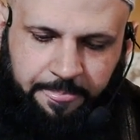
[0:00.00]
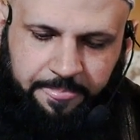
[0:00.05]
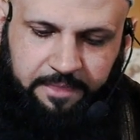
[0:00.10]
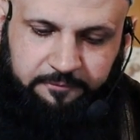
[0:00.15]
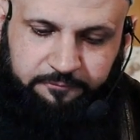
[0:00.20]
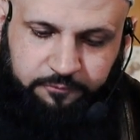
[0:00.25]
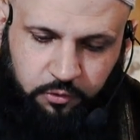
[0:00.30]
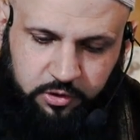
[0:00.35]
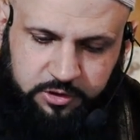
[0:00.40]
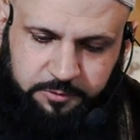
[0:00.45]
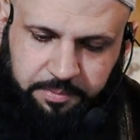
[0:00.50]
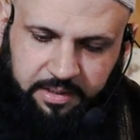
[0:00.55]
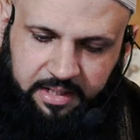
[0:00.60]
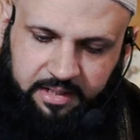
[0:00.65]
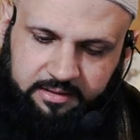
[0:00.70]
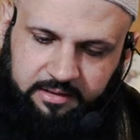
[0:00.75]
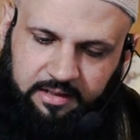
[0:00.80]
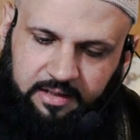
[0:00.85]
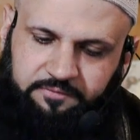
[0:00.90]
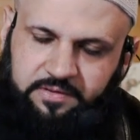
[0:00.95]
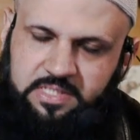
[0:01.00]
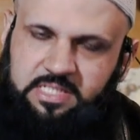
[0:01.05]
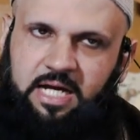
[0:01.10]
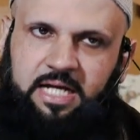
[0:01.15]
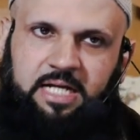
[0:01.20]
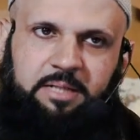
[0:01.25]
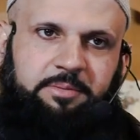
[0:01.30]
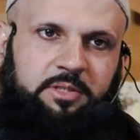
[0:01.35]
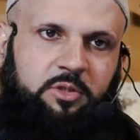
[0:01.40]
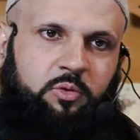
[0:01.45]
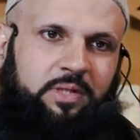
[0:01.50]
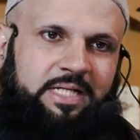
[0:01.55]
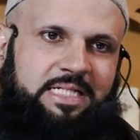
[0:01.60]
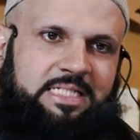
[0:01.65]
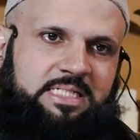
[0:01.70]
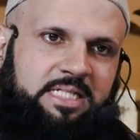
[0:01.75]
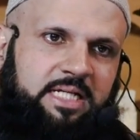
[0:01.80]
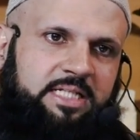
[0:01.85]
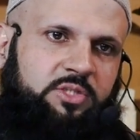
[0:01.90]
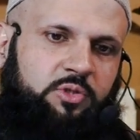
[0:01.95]
The fourth paragraph is ayah number
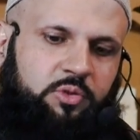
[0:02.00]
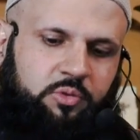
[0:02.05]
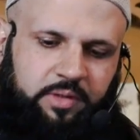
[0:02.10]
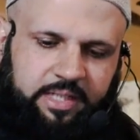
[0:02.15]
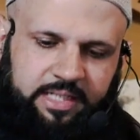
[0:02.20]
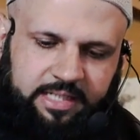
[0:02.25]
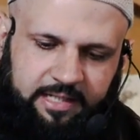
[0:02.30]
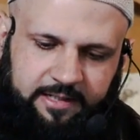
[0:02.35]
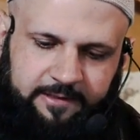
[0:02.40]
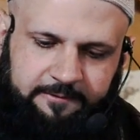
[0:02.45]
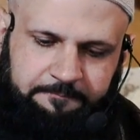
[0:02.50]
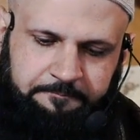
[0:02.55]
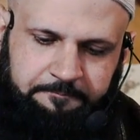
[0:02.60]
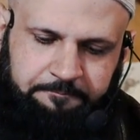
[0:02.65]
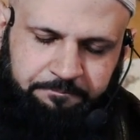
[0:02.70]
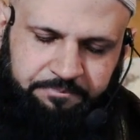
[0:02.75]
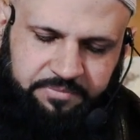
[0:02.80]
26 to 29